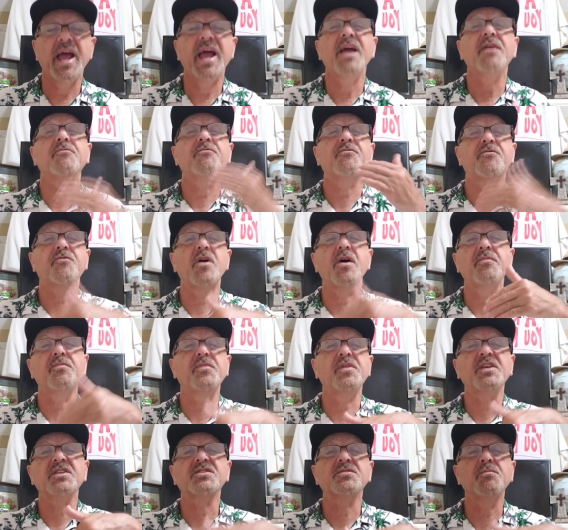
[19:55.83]
And
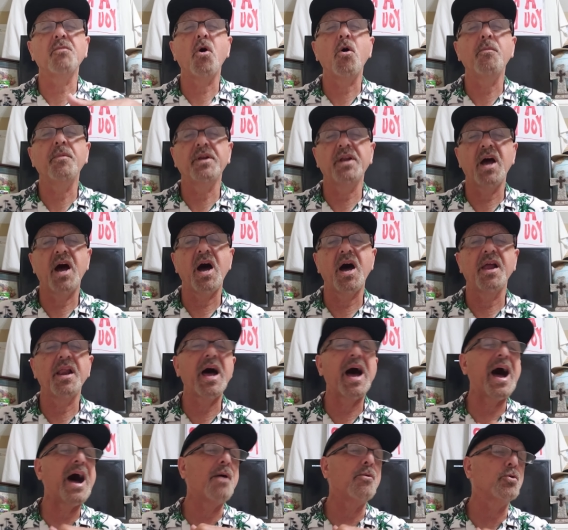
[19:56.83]
from this moment on,
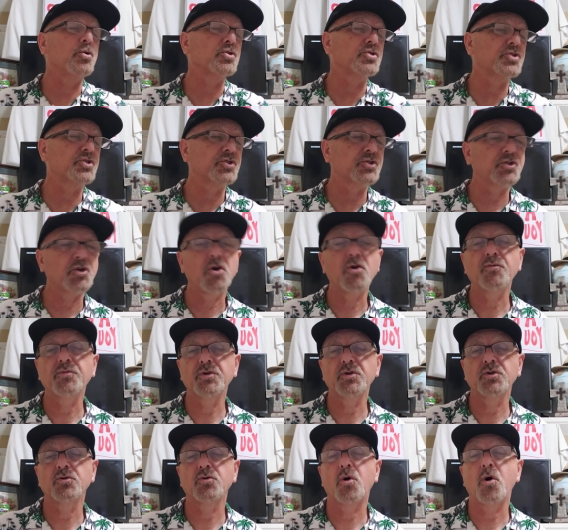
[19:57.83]
I will serve
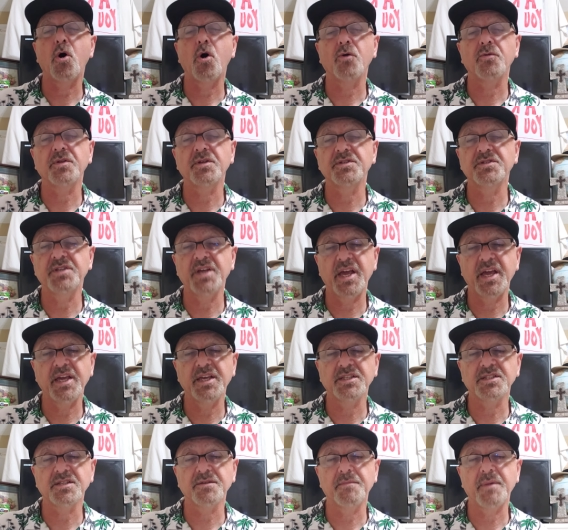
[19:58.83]
you all the
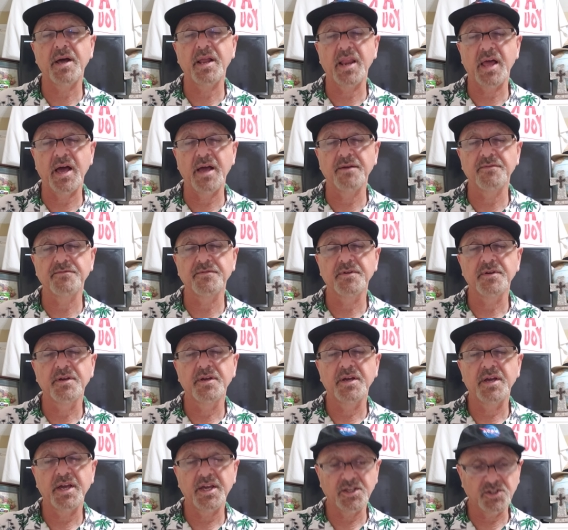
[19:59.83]
days of my life.
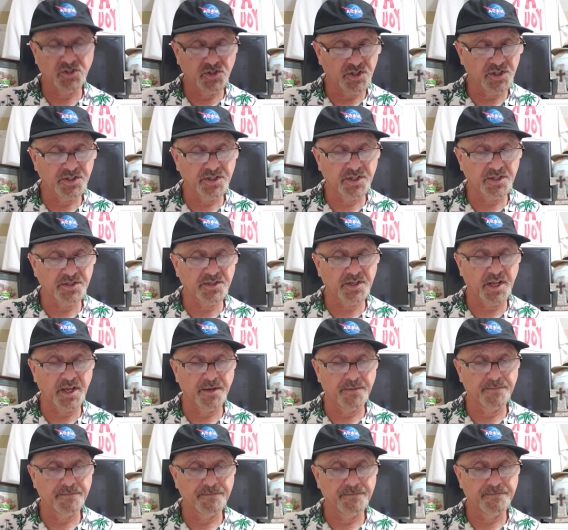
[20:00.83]
In Jesus'
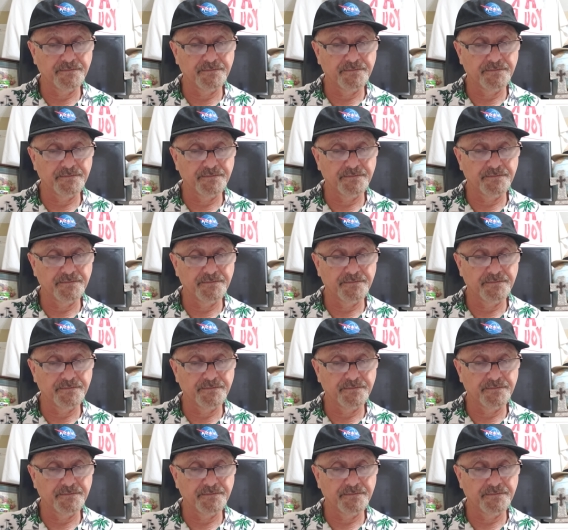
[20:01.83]
name.